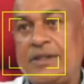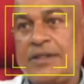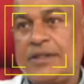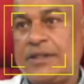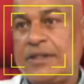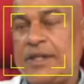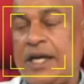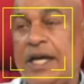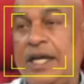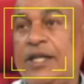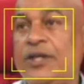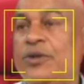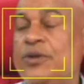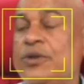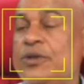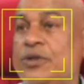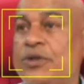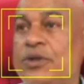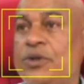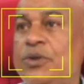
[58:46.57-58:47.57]
I
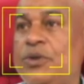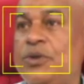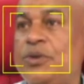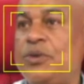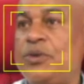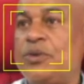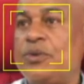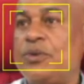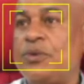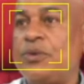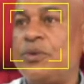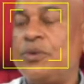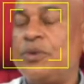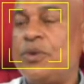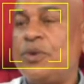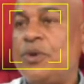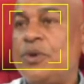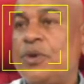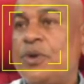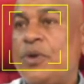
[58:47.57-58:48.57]
don't know.
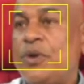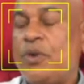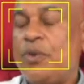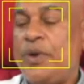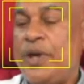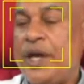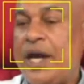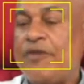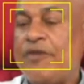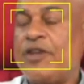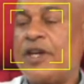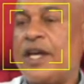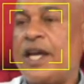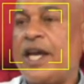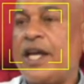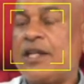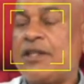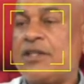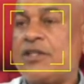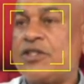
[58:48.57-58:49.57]
We have to
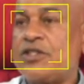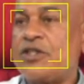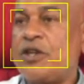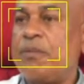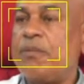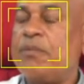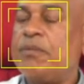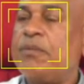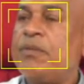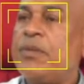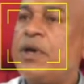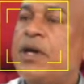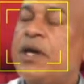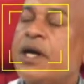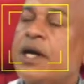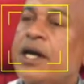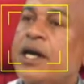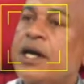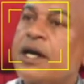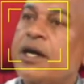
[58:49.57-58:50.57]
get some
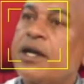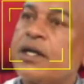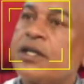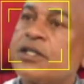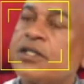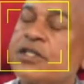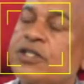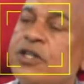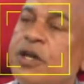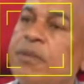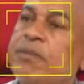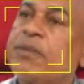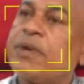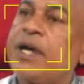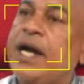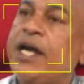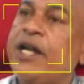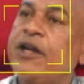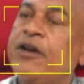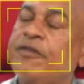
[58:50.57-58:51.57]

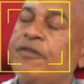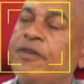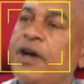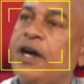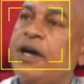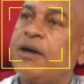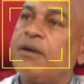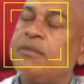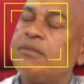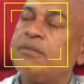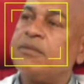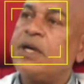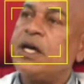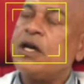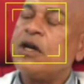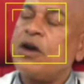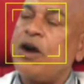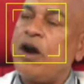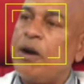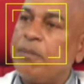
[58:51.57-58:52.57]
kind of
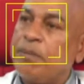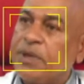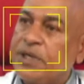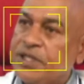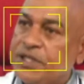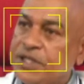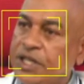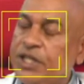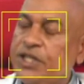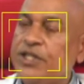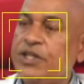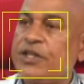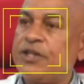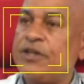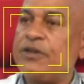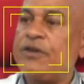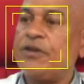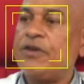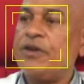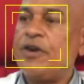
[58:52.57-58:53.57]
compensation
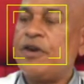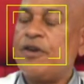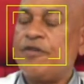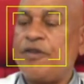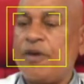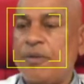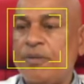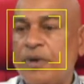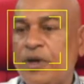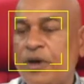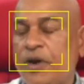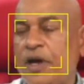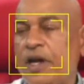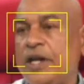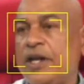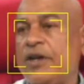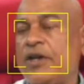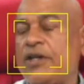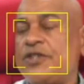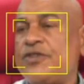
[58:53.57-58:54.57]
from the oil
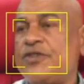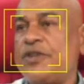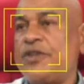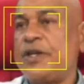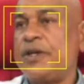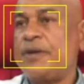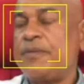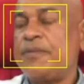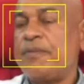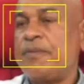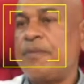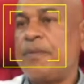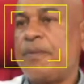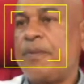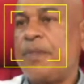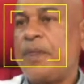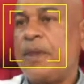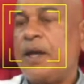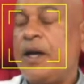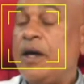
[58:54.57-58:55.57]
industry,
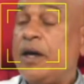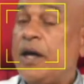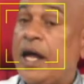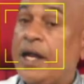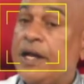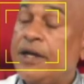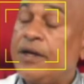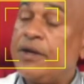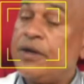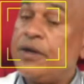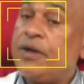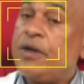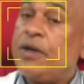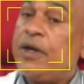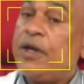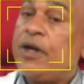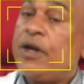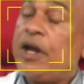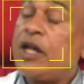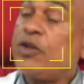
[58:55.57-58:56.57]
and
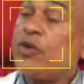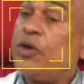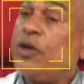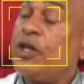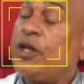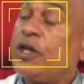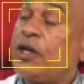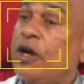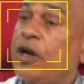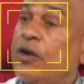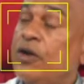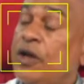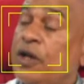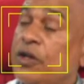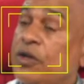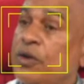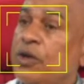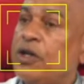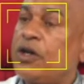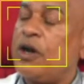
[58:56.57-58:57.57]
not
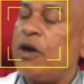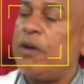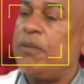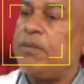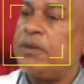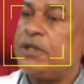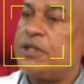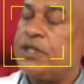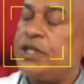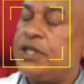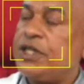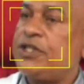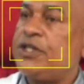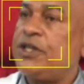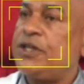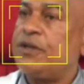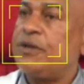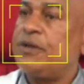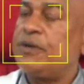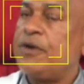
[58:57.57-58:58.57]
only
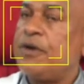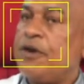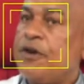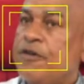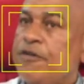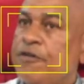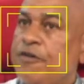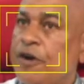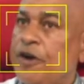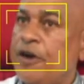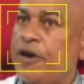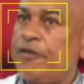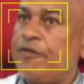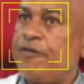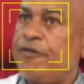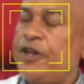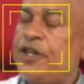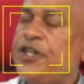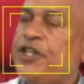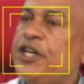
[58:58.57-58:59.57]
compensation for the
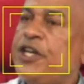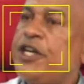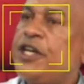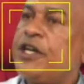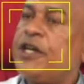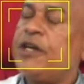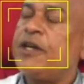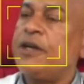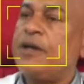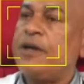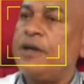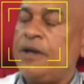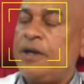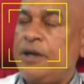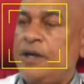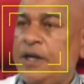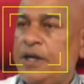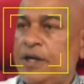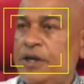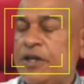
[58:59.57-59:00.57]
fishing
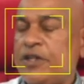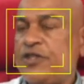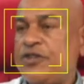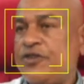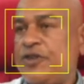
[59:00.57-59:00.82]
industry